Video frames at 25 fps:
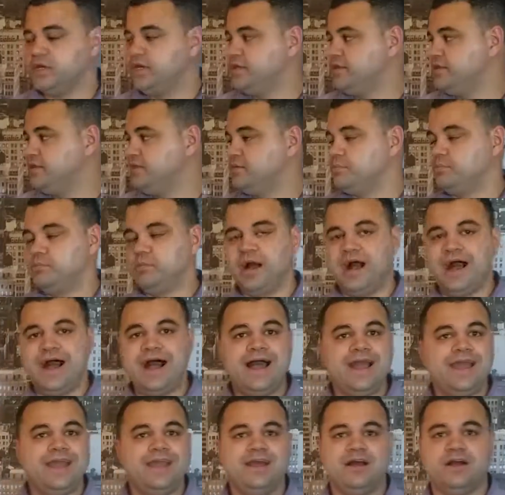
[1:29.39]
We're in the
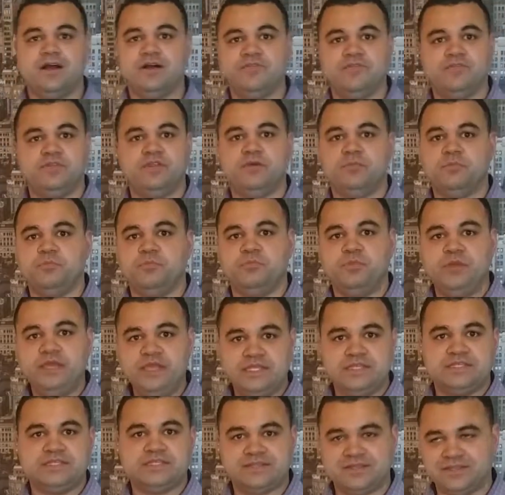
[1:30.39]
eye of the
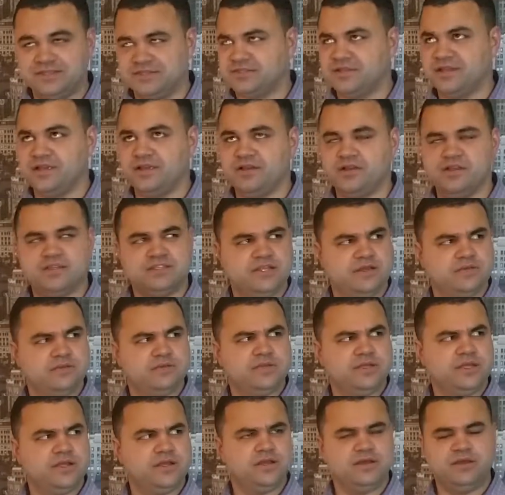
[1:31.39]
beast, they, is
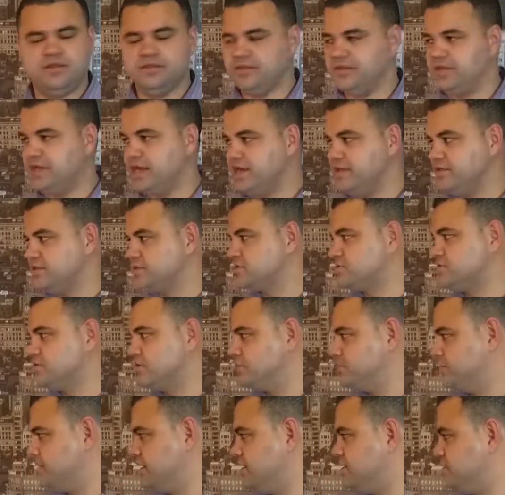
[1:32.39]
that what they call it? The eye of the
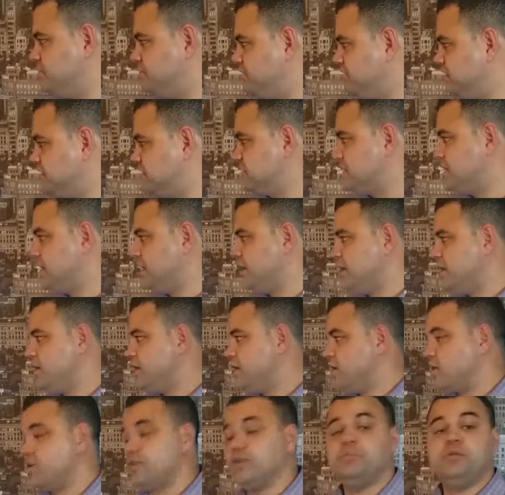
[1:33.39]
storm, the eye of the beast
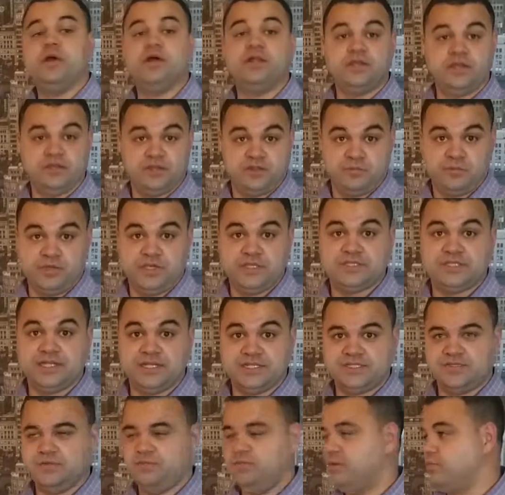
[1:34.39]
or the belly of the
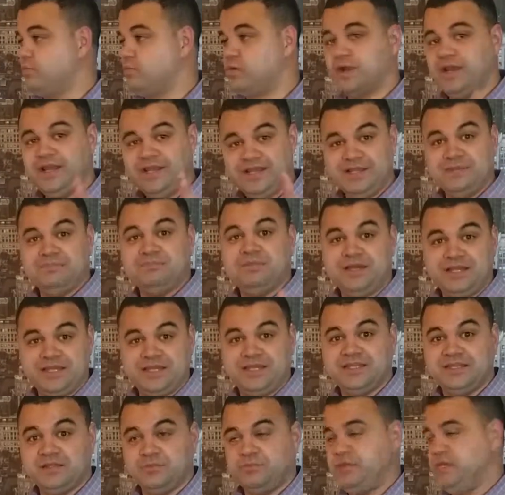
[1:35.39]
beast, that's the one. We're in the
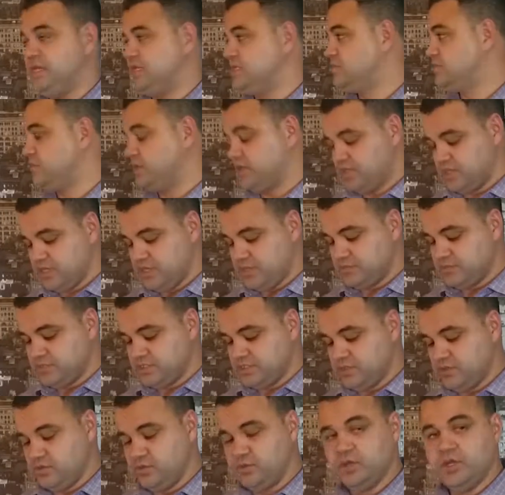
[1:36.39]
belly of the beast when it
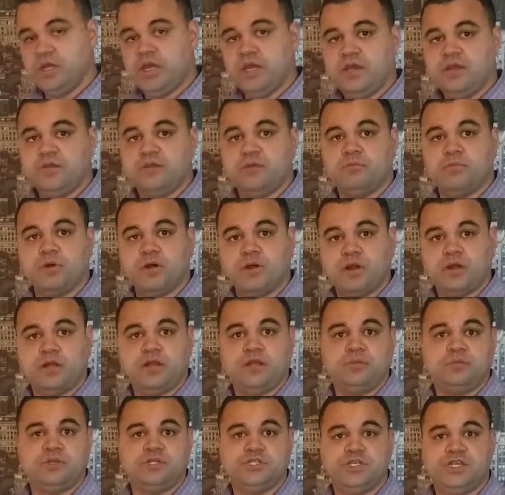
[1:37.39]
comes to the
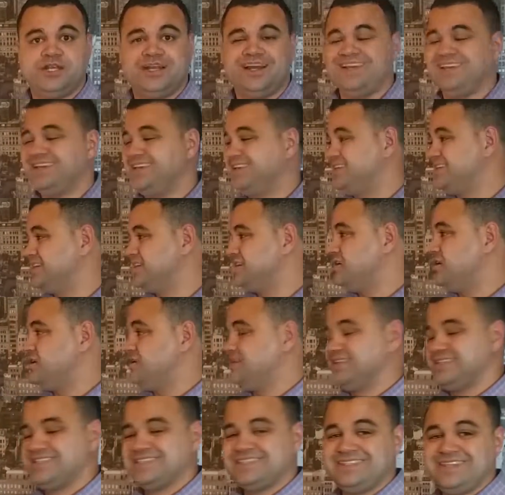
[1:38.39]
marketing machine. I like to
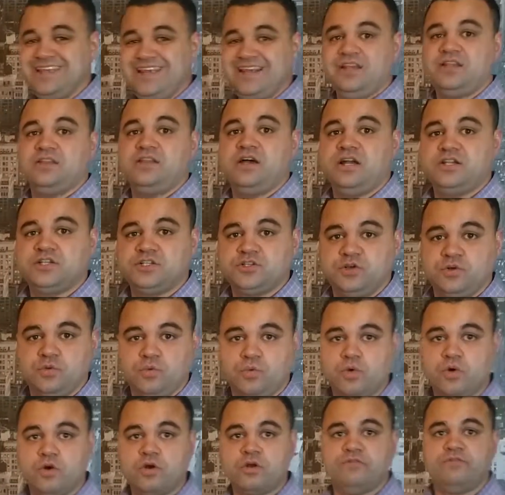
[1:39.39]
call it
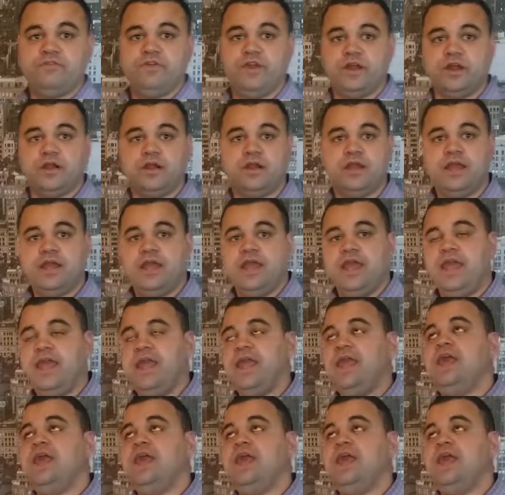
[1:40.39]
psychological warfare.